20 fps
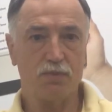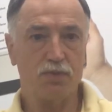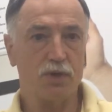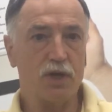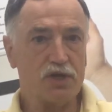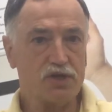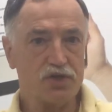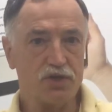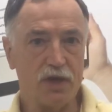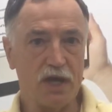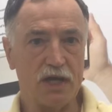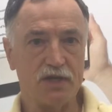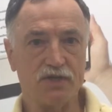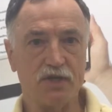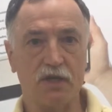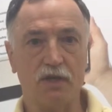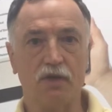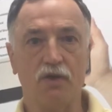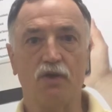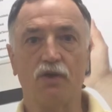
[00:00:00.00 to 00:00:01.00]
pressurized
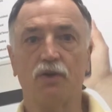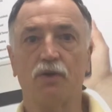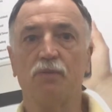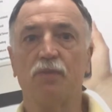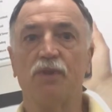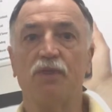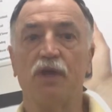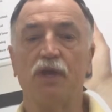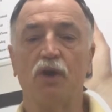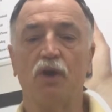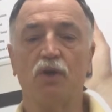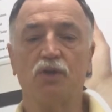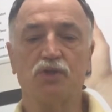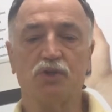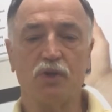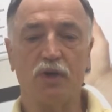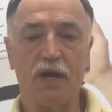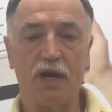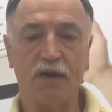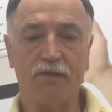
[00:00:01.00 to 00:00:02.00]
at alarm, but they
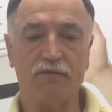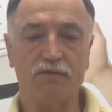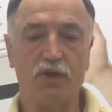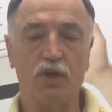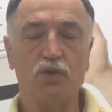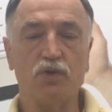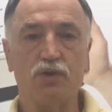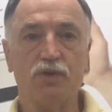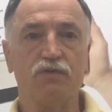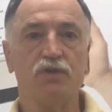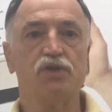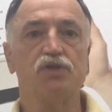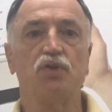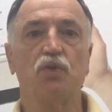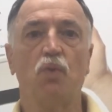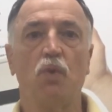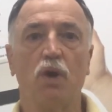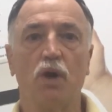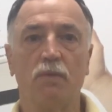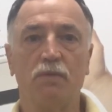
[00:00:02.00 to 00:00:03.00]
also have no
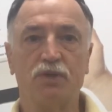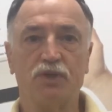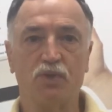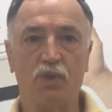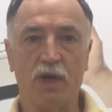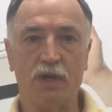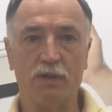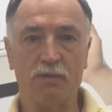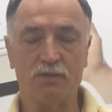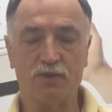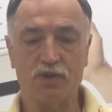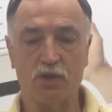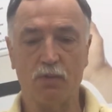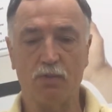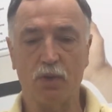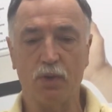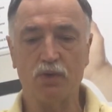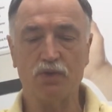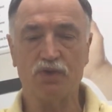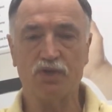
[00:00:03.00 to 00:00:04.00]
division wall between them, so
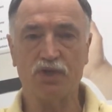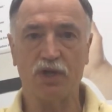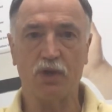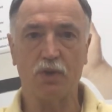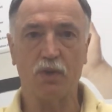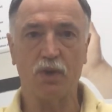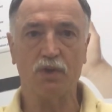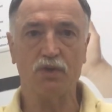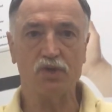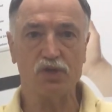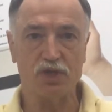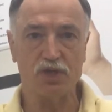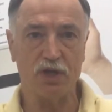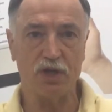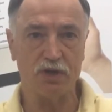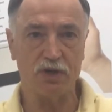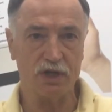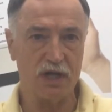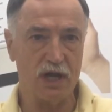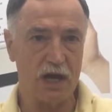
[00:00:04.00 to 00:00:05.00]
both stairwells
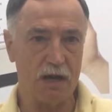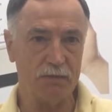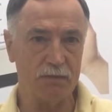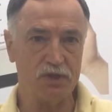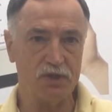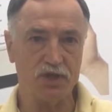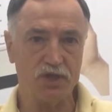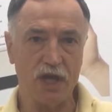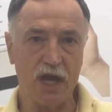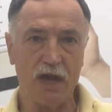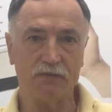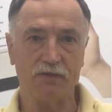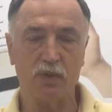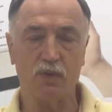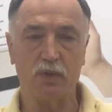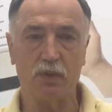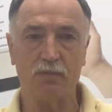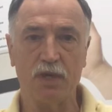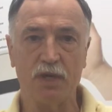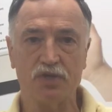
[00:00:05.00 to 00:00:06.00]
share a common shaft. You
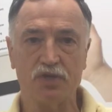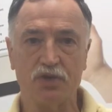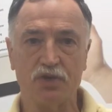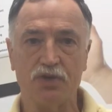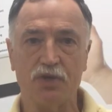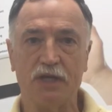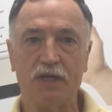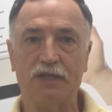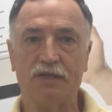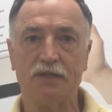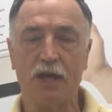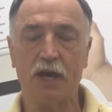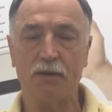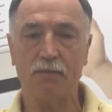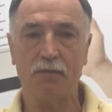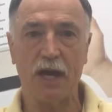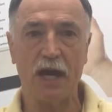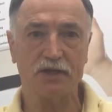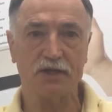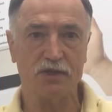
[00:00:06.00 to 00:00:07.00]
want to make sure you get that
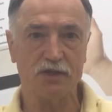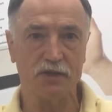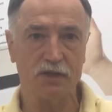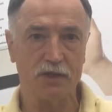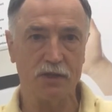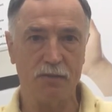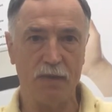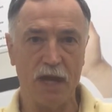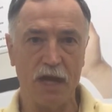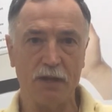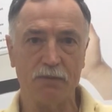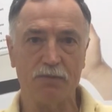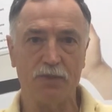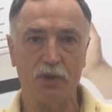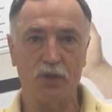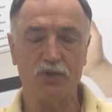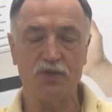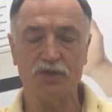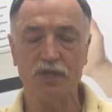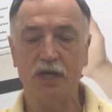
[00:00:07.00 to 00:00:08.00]
back to the command
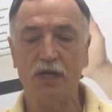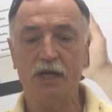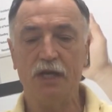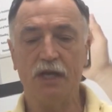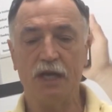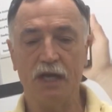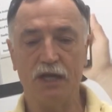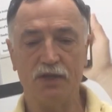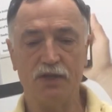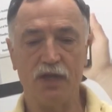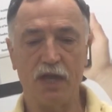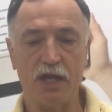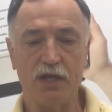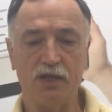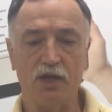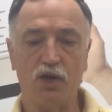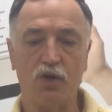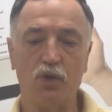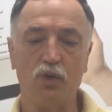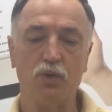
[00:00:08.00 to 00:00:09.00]
post, and they
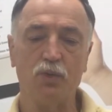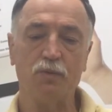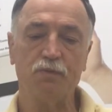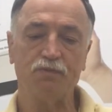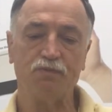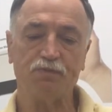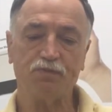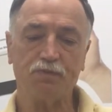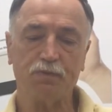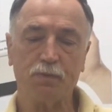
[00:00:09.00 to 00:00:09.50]
know,